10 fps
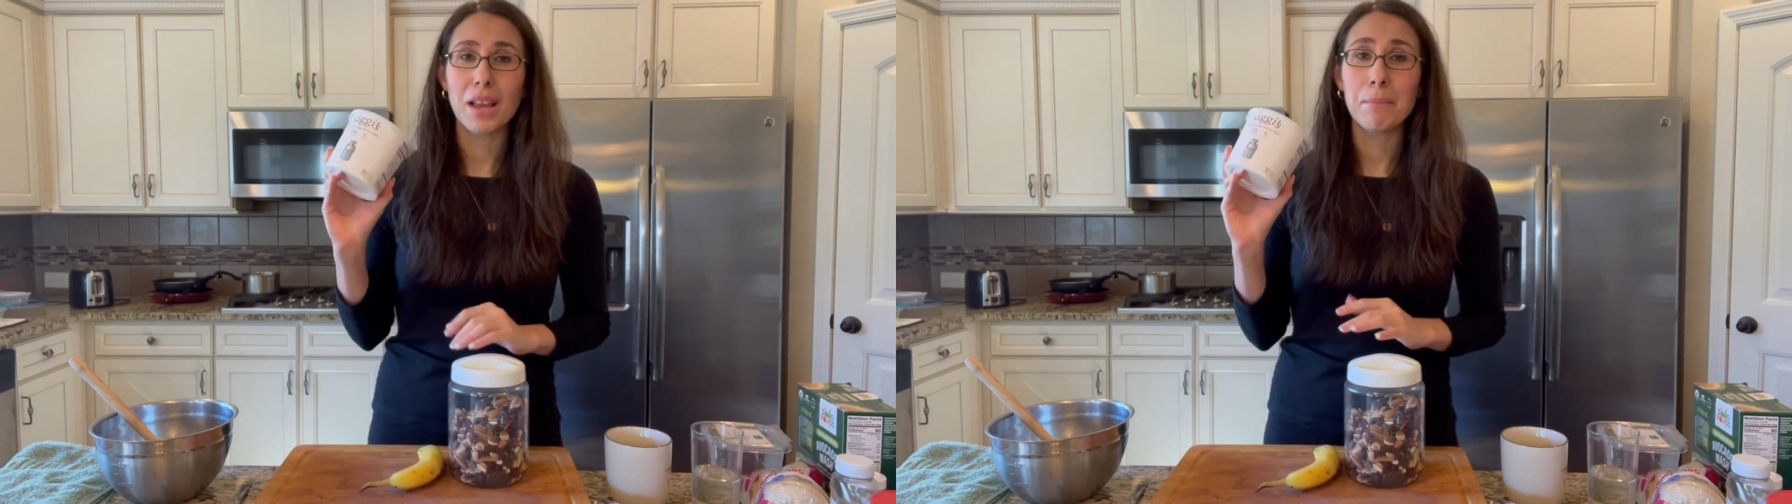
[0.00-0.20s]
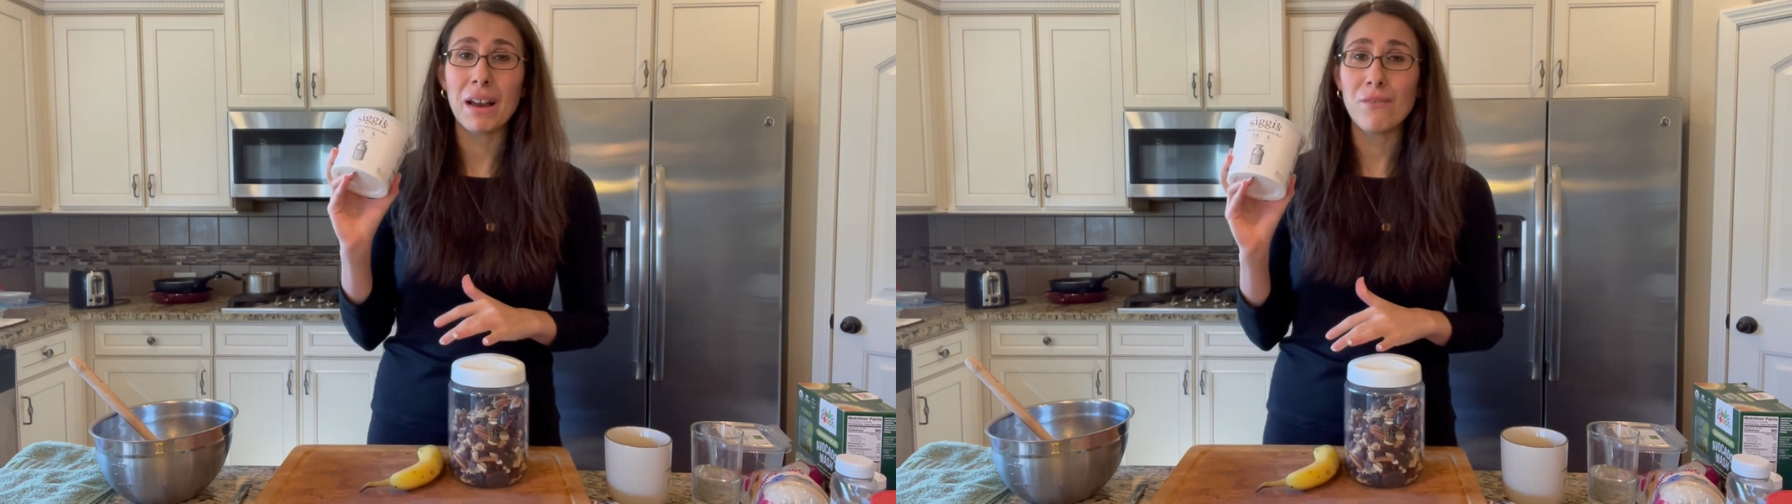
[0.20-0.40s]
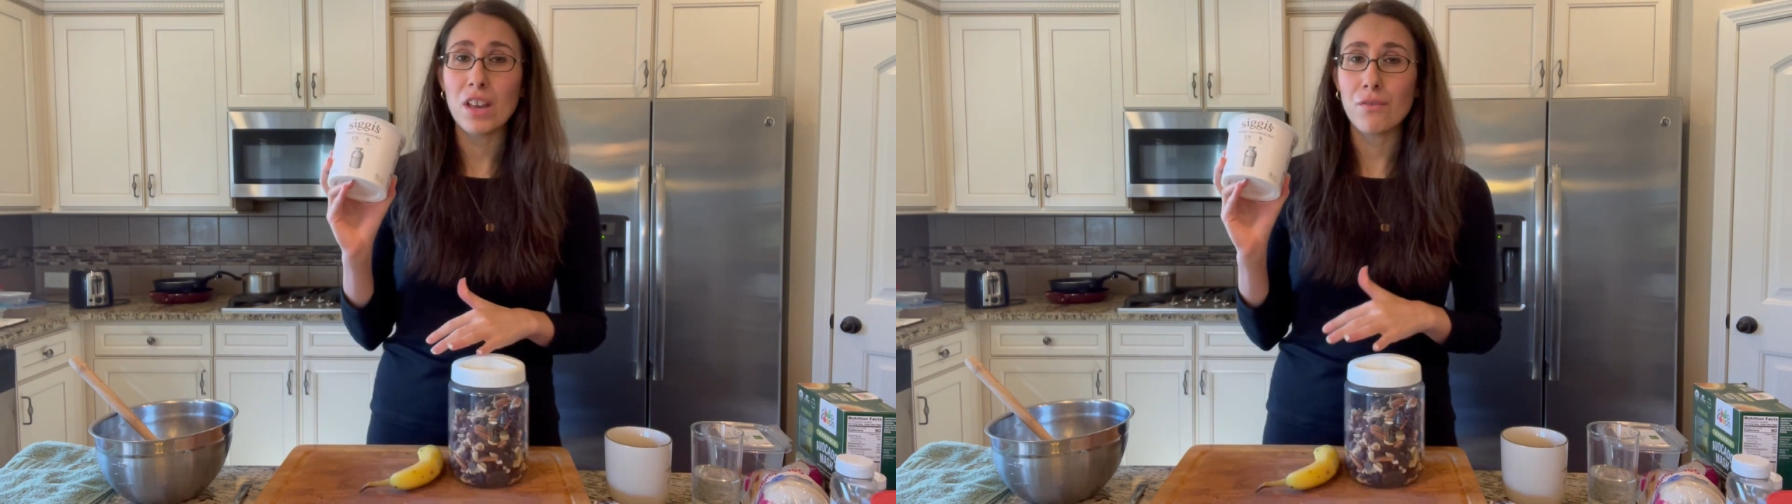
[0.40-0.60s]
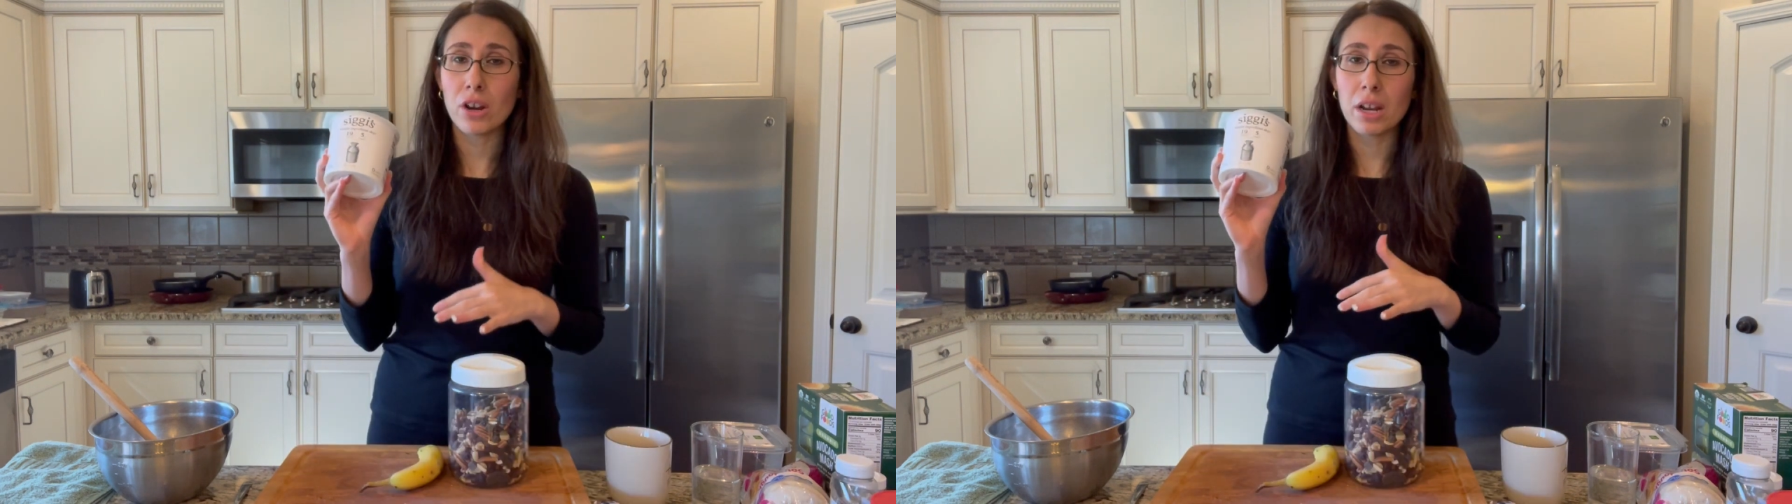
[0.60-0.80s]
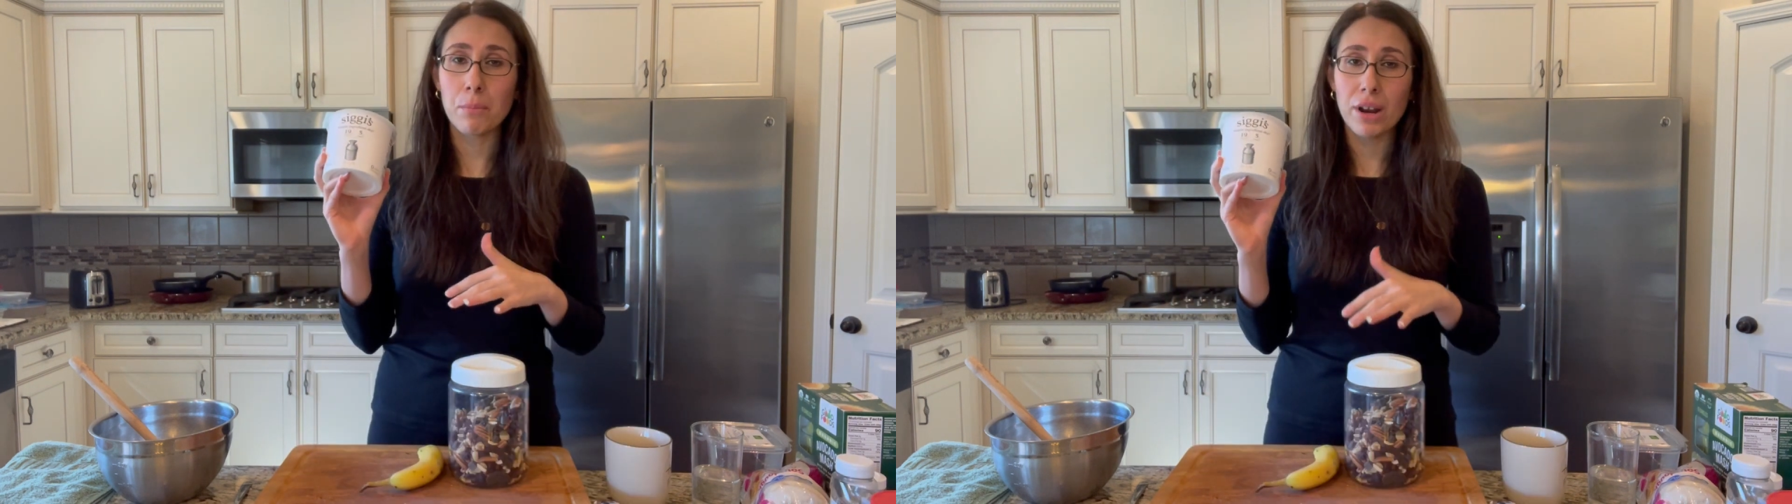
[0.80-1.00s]
My
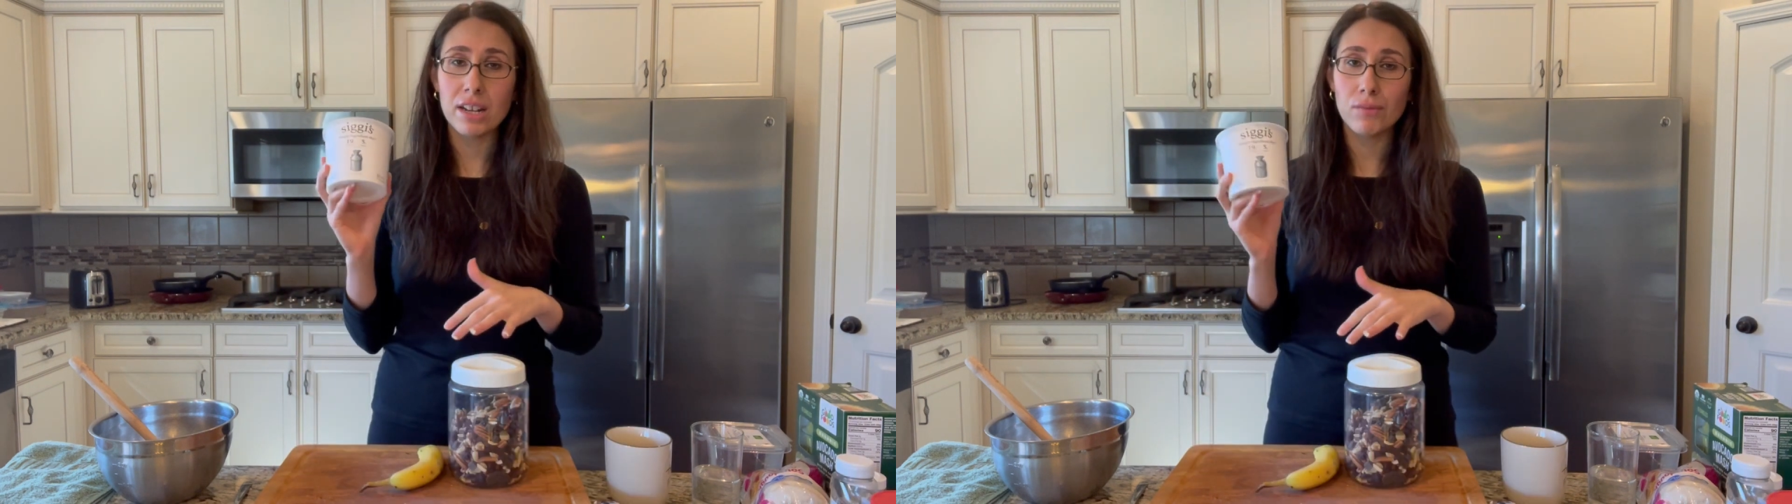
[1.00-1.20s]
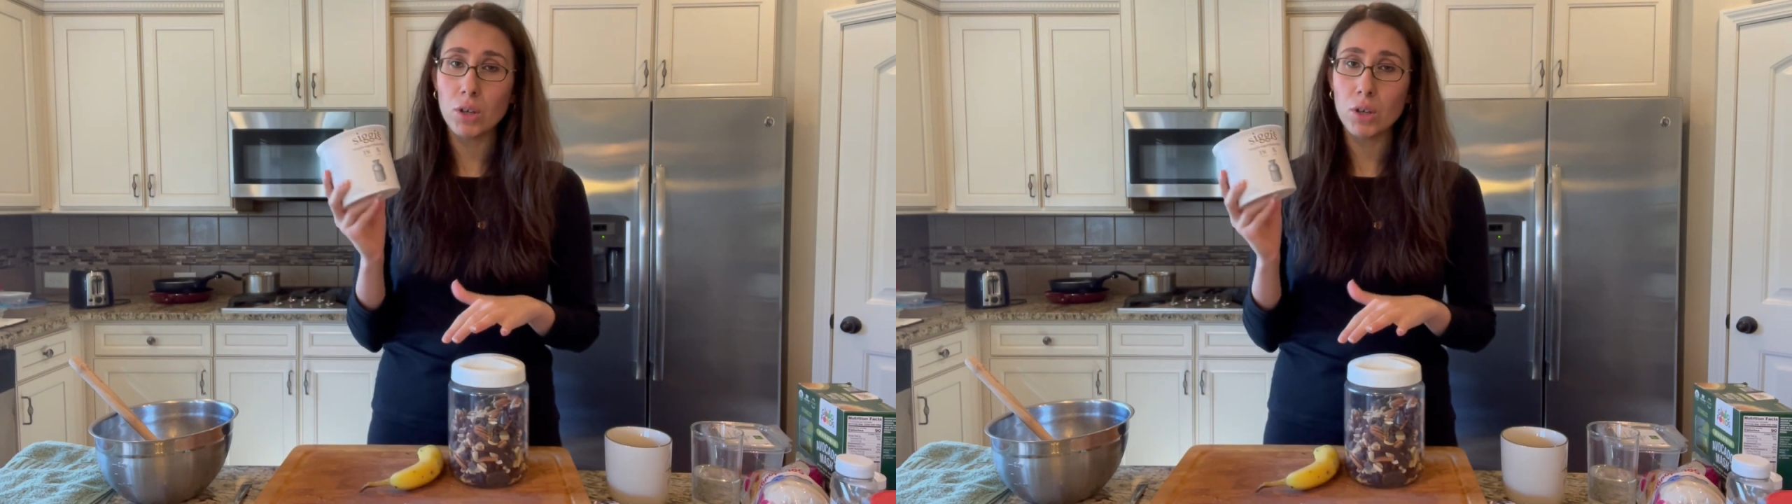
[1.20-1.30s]
favorite brand of